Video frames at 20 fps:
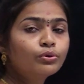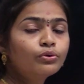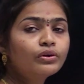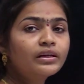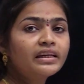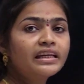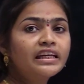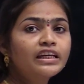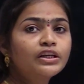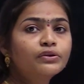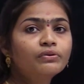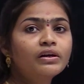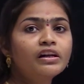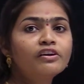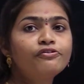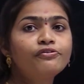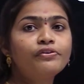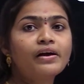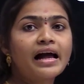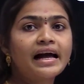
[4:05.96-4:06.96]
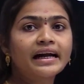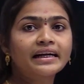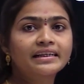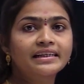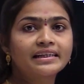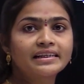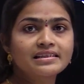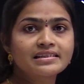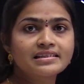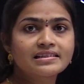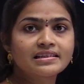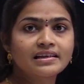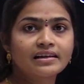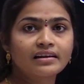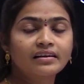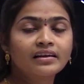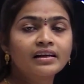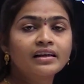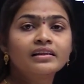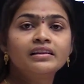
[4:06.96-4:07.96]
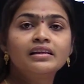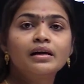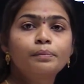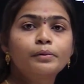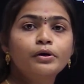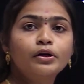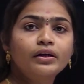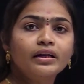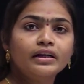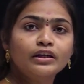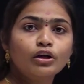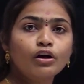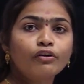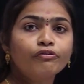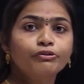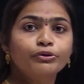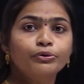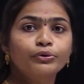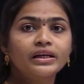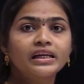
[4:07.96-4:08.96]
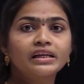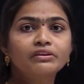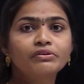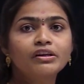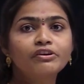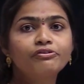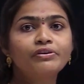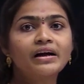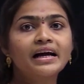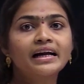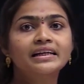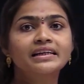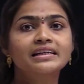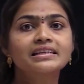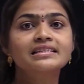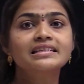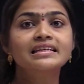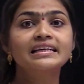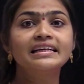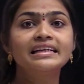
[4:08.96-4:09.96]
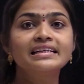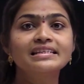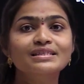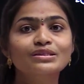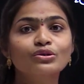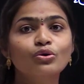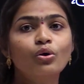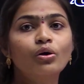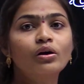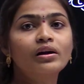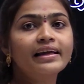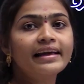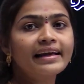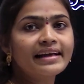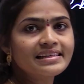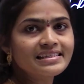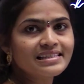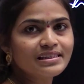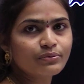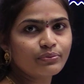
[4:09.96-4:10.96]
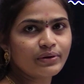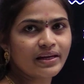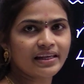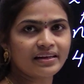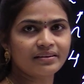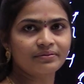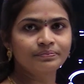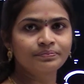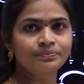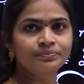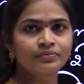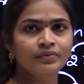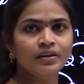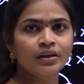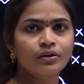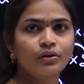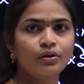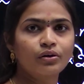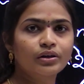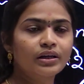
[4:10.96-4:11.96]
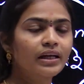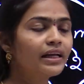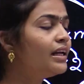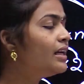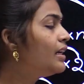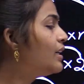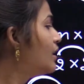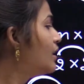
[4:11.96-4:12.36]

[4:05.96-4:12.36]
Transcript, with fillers: two equal factors the product of two equal factors is called a square okay